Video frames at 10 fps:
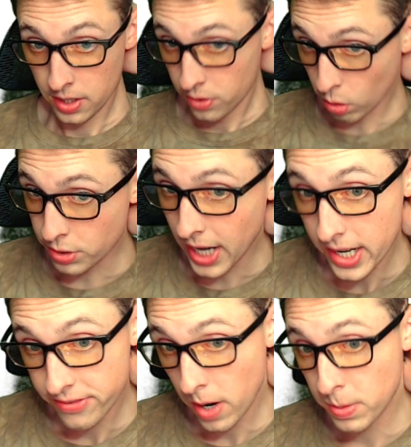those
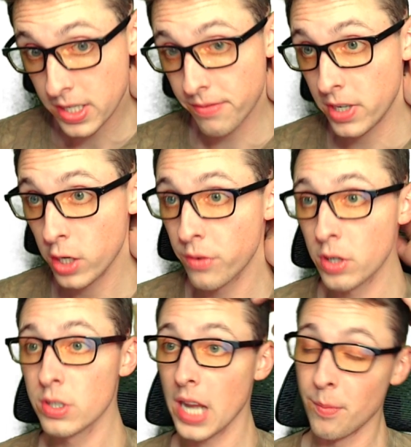95% video
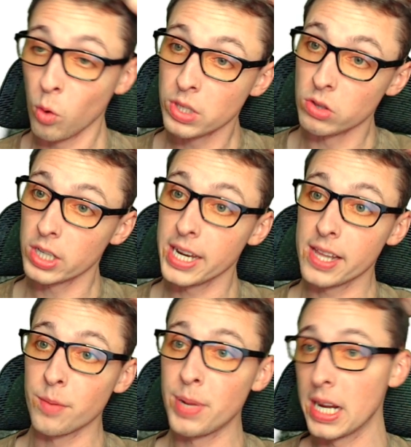viewers, I'm only looking
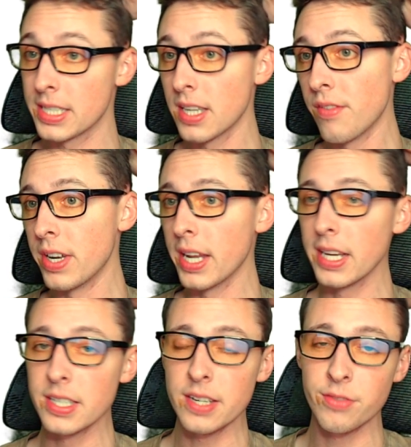at the past 7
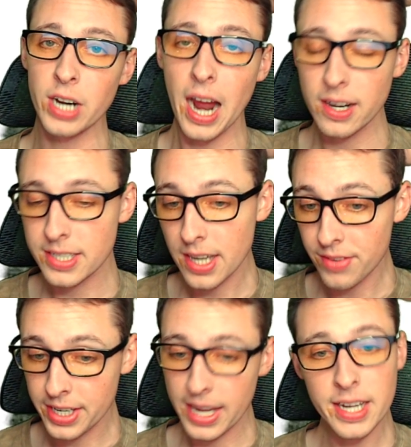days. If they're out of
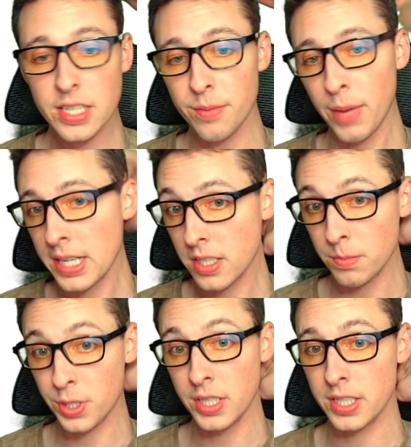7 days, my
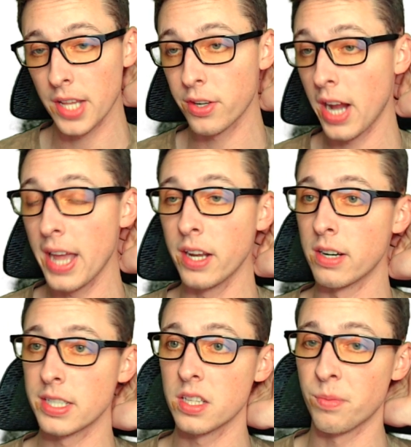assumption is that they're not
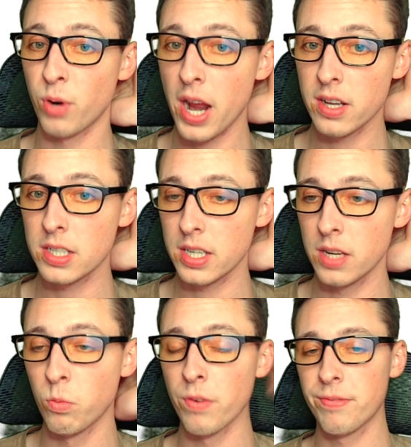interested in the product.
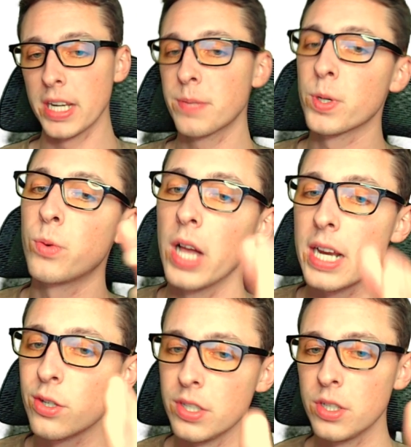And what Facebook will
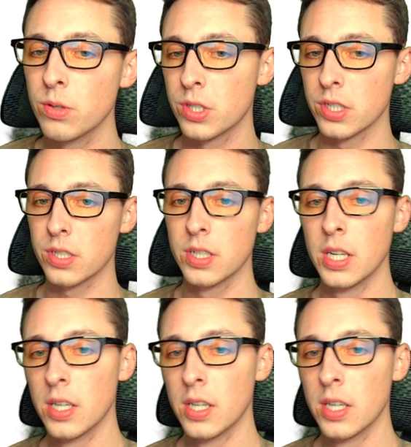actually do is just,